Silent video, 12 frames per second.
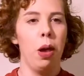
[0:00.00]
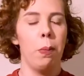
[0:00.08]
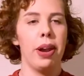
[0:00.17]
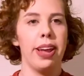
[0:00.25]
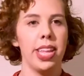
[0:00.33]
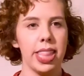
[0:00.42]
but
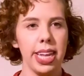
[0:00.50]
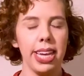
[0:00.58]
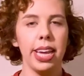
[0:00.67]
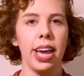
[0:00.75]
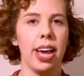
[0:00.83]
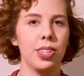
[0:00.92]
I think
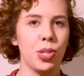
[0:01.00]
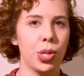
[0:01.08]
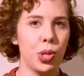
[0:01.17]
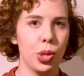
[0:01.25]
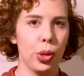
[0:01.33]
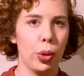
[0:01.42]
it has to
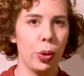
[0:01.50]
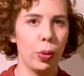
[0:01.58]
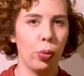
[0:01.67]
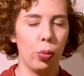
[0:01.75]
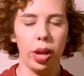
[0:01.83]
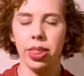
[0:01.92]

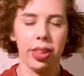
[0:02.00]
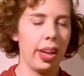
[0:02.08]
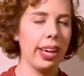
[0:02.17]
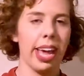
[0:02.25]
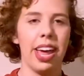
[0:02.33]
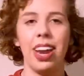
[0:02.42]
do with,
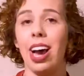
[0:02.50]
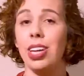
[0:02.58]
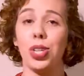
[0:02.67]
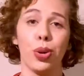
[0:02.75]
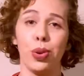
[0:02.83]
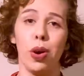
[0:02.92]
again, I
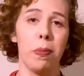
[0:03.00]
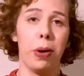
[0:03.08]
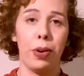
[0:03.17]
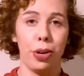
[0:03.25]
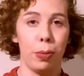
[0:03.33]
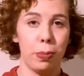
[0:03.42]
don't know
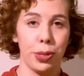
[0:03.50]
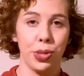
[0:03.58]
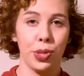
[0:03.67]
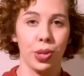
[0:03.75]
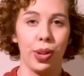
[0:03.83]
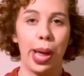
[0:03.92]
about her
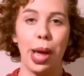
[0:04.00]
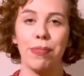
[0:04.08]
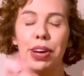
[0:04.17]
personal life.